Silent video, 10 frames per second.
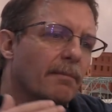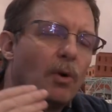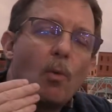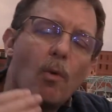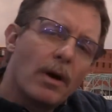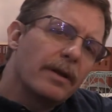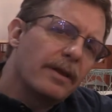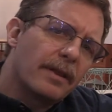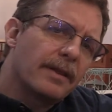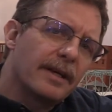But one of
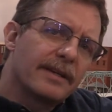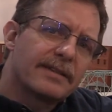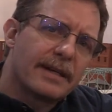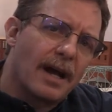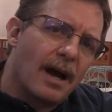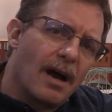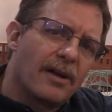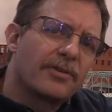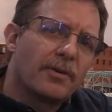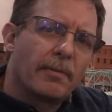the things that I also